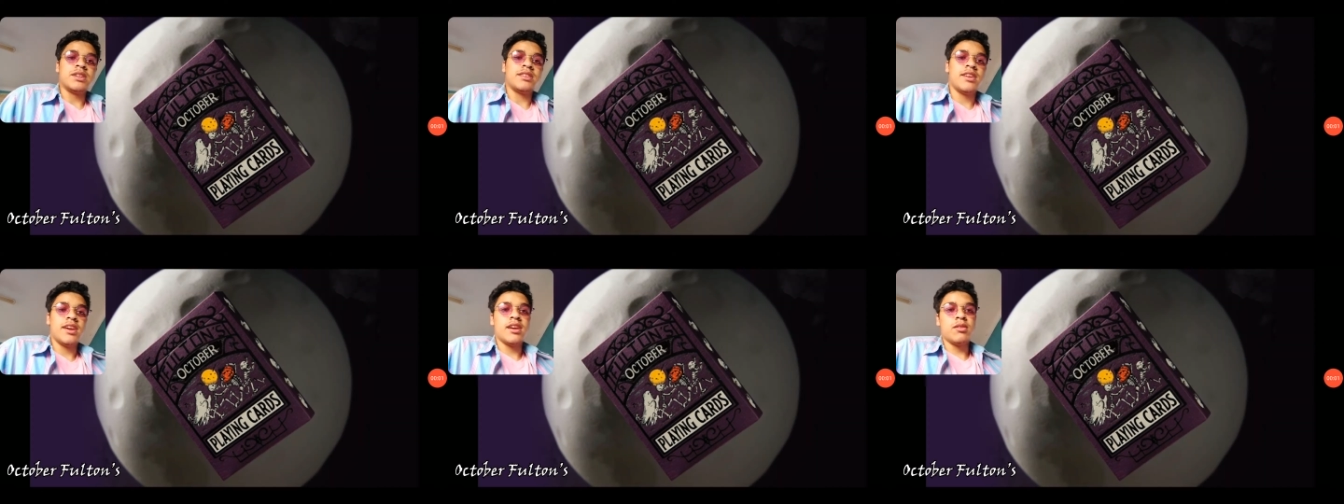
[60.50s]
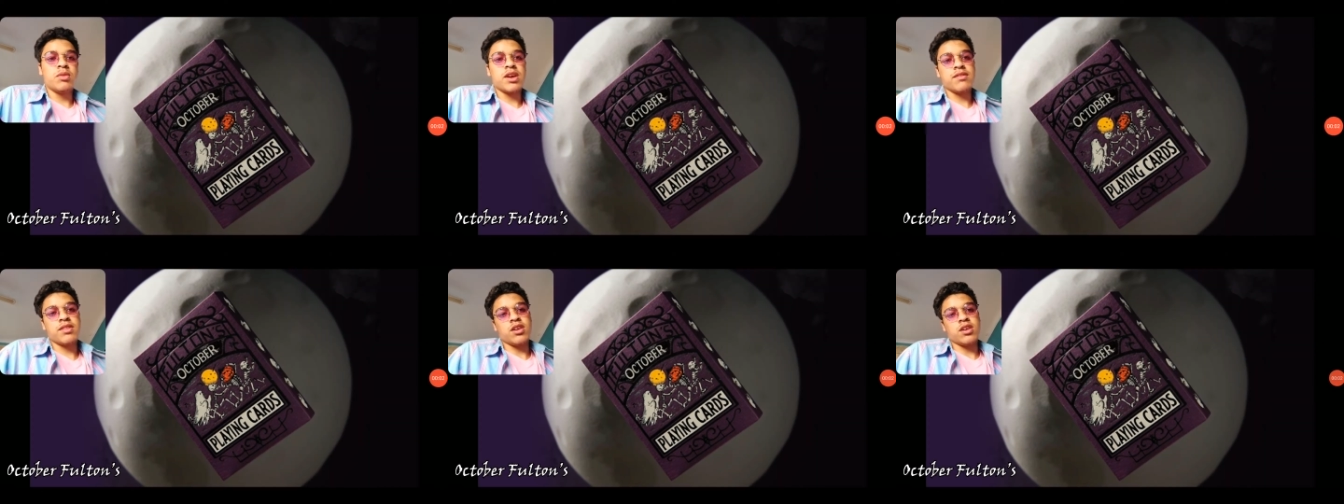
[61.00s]
10 we
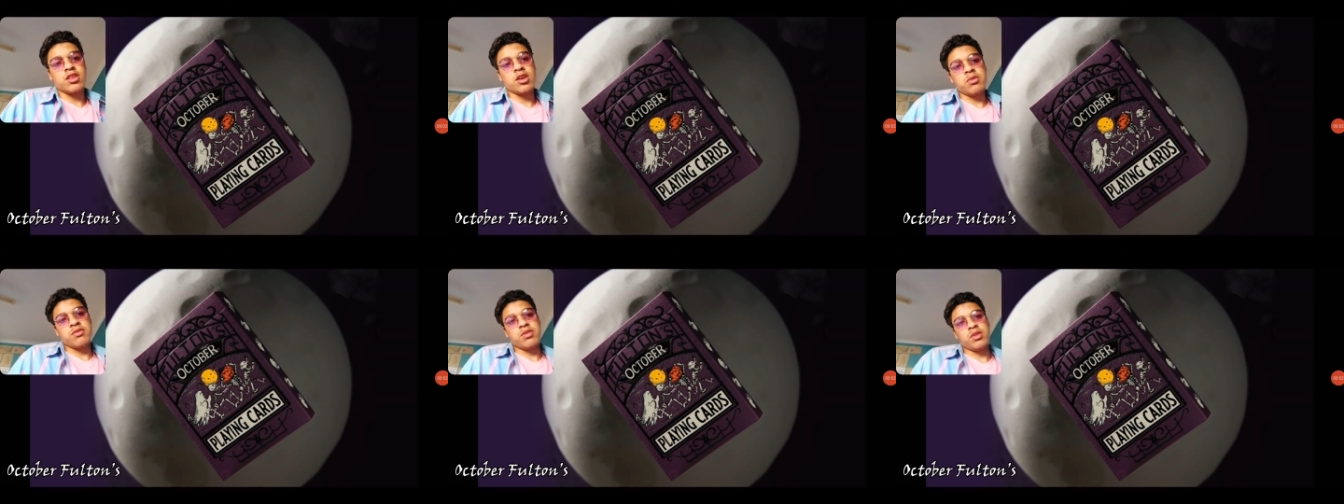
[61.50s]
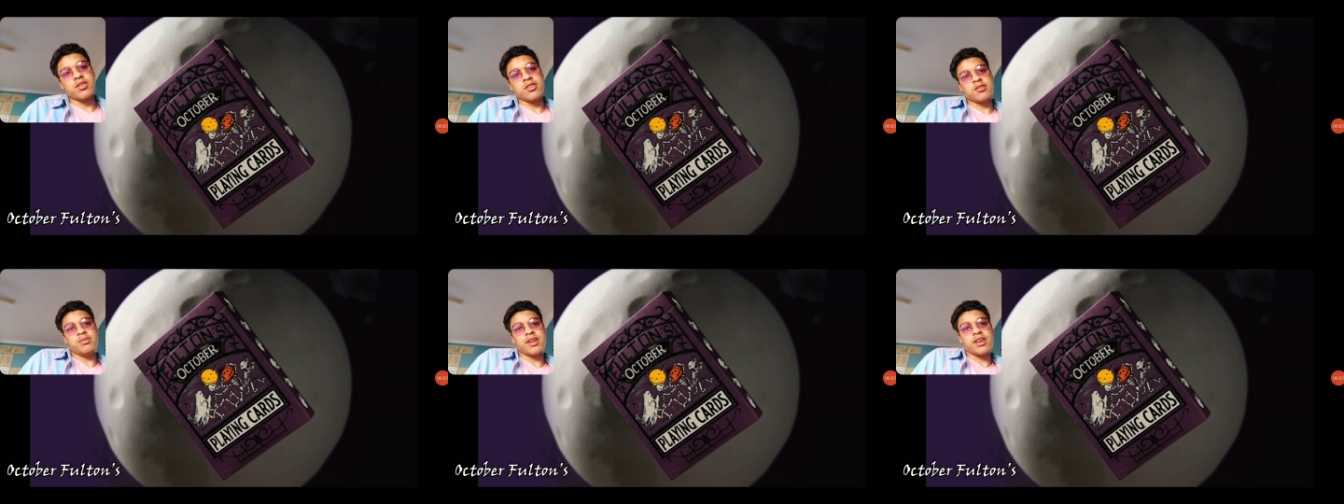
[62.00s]
have the October
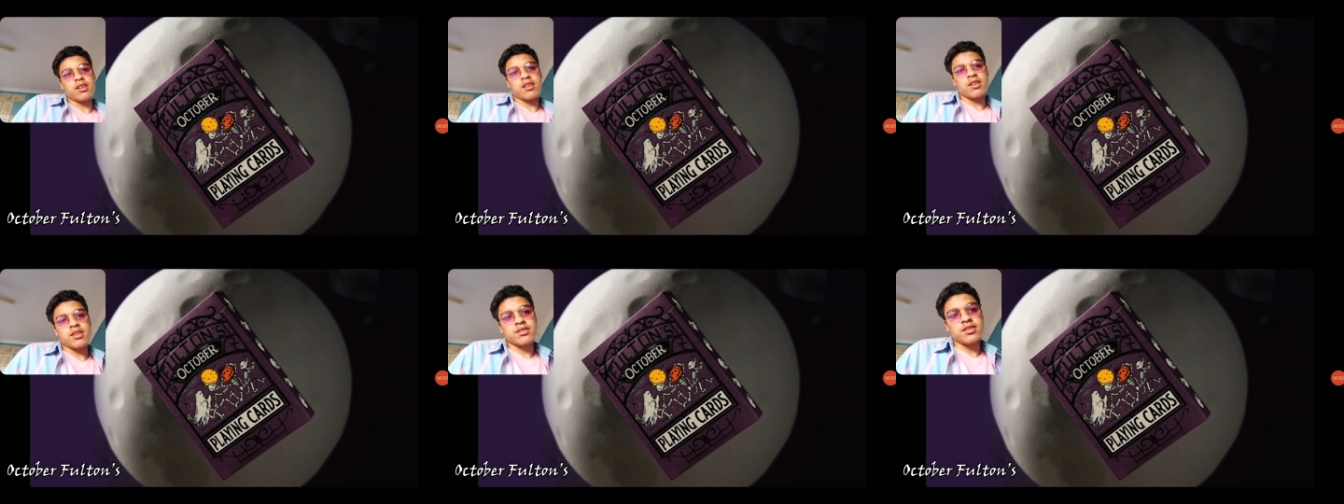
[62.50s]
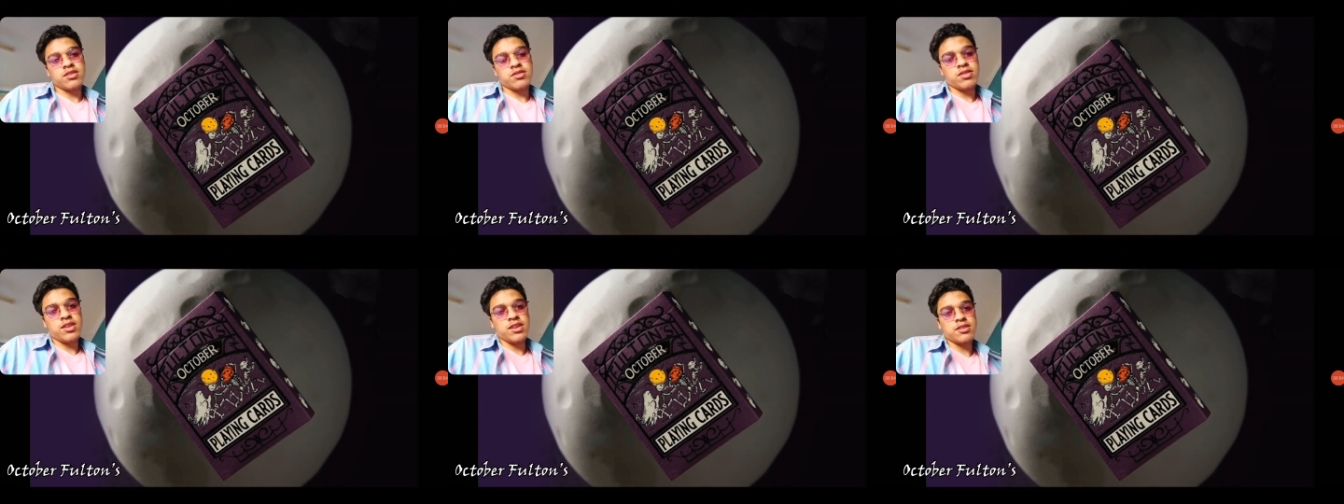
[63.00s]
Fultons playing cards. These
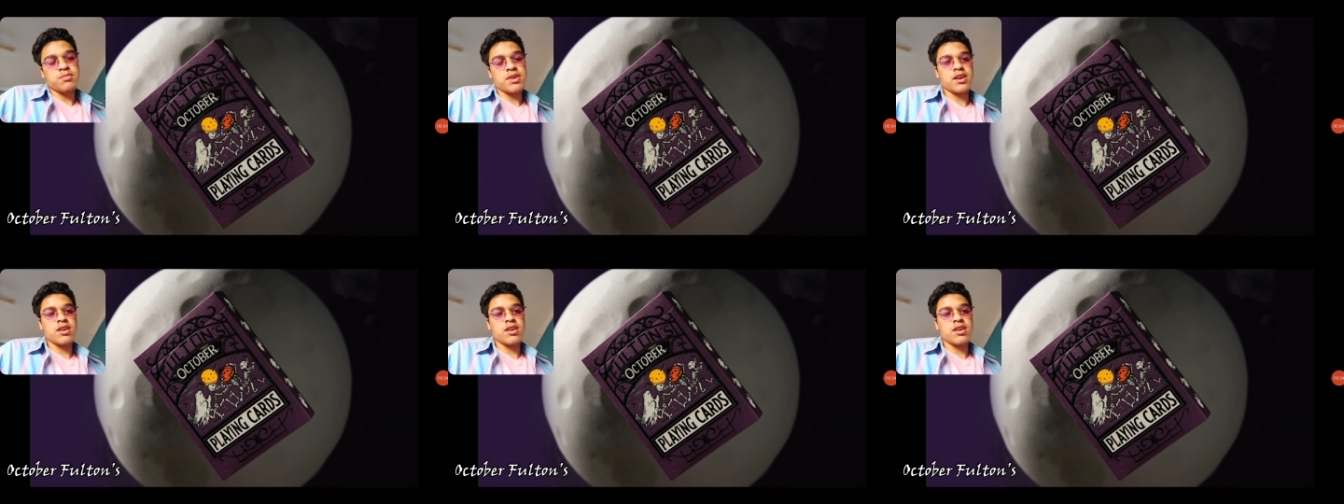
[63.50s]
are released by